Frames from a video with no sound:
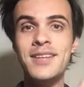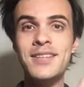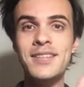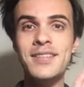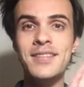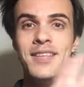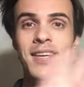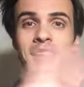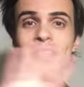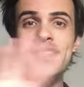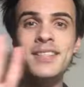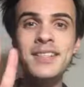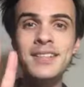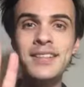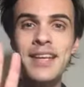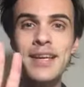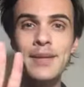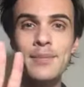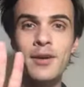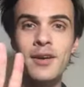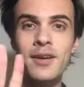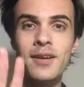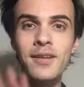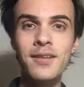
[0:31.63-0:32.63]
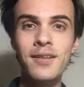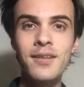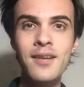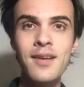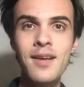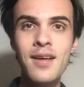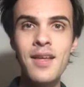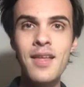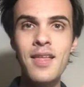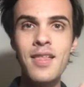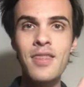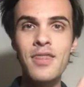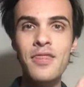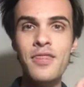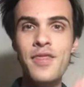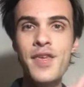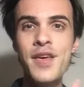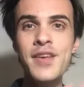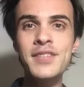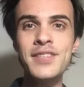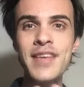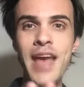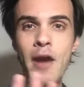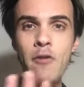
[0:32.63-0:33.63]
"Disclaimer,
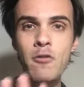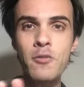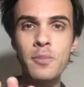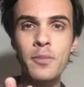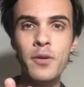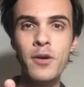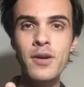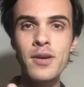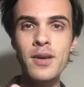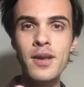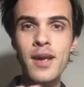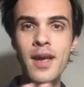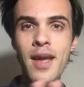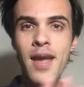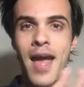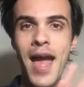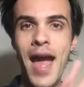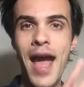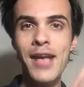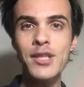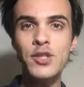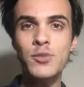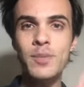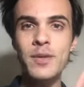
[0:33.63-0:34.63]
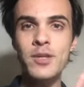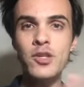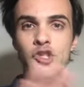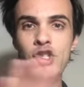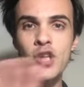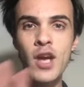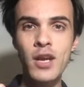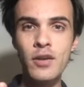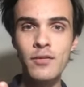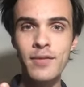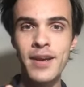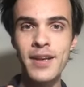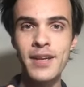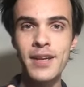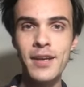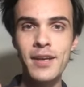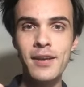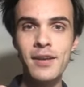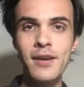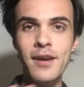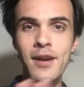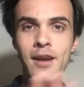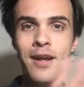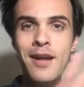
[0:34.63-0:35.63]
this output has been
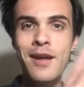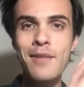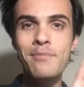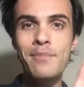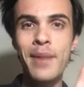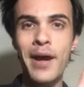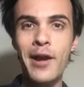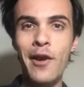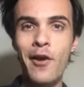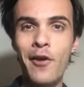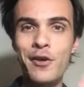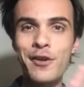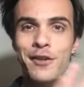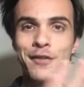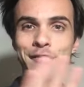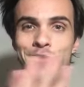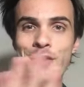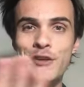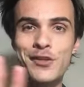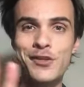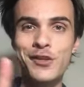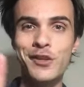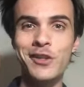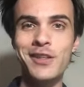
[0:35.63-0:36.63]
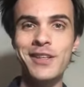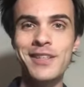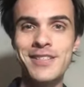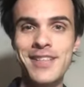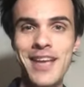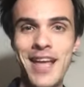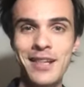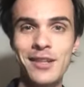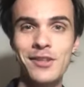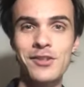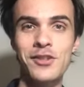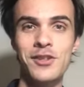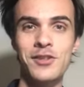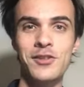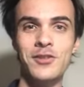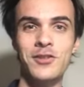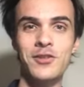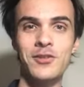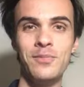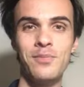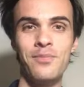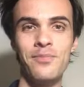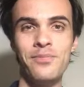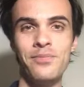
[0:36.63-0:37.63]
generated by artificial
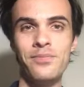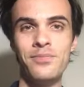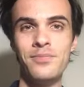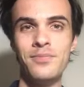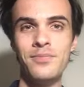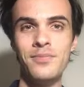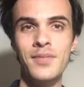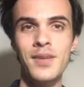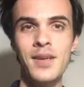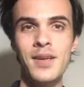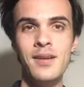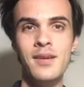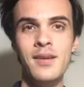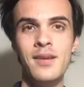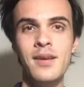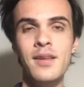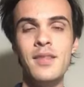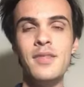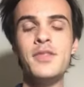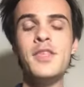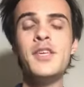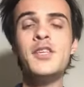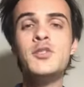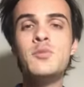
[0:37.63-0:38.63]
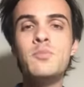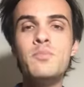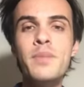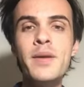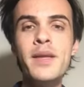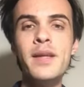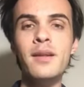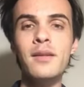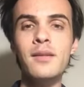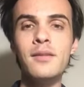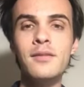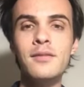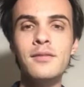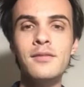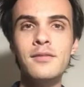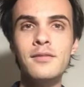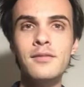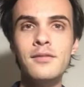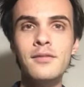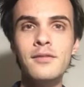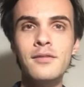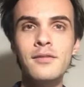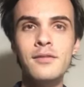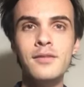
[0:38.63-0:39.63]
intelligence." This bill
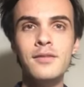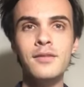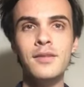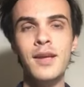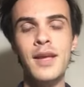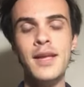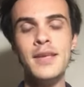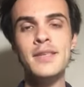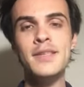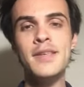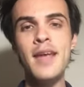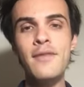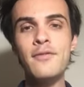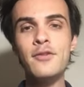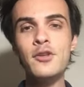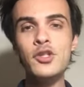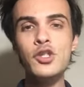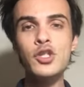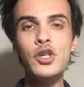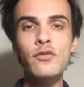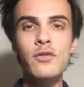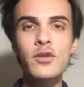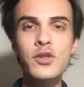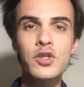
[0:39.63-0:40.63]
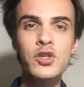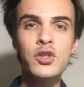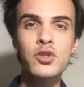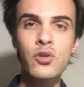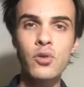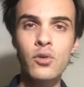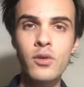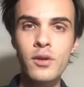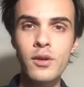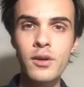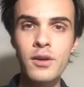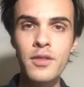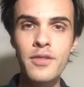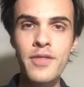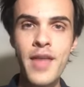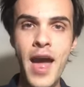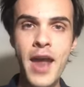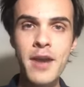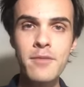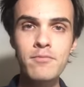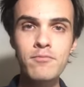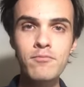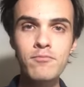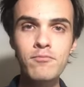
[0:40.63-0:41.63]
endeavors to restore
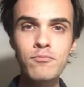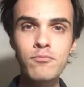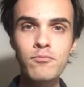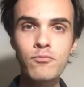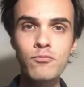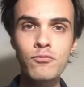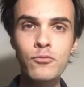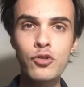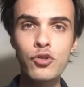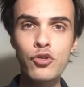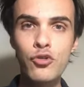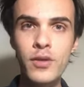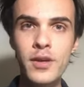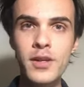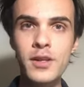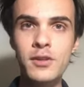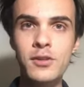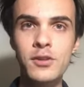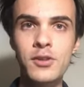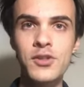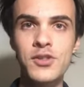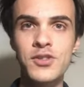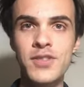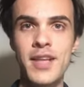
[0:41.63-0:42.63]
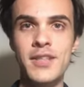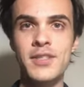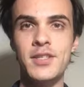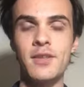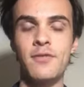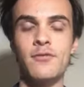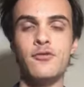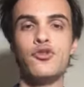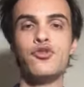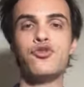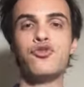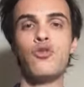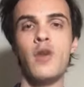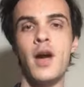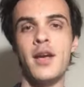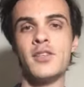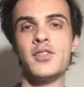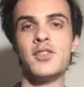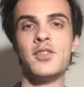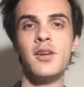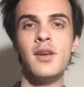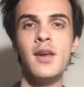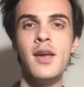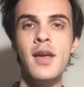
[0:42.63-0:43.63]
that critical sense of
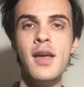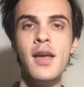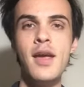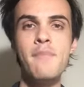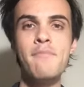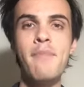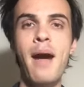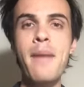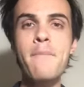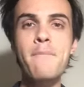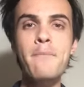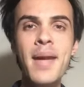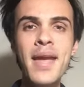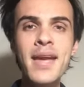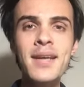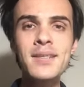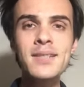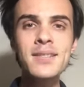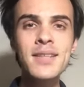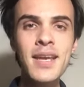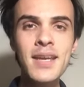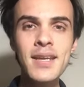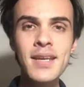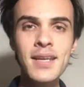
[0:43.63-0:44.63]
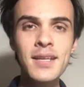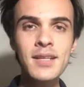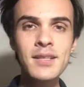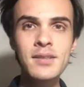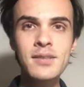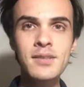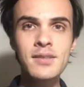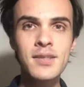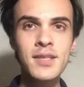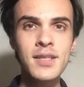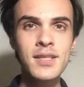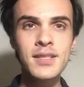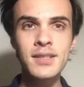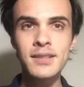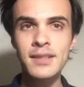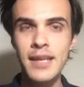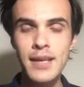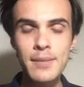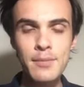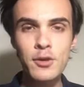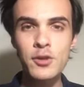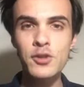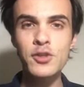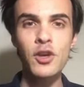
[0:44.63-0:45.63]
trust. By mandating
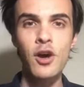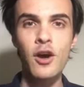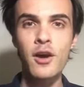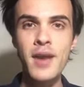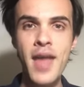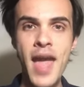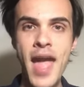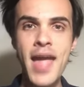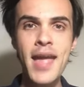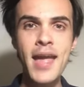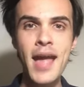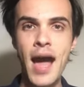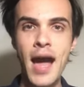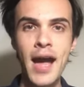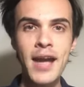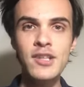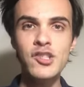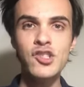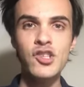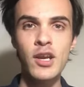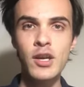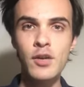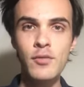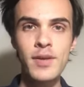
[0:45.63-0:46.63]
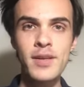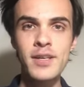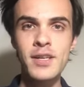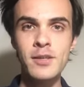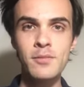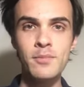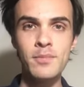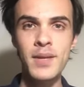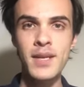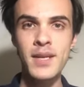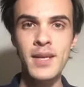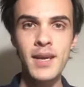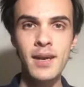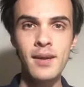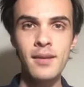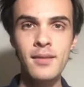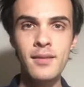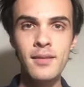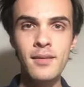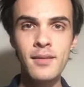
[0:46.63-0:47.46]
disclaimers on AI-generated media,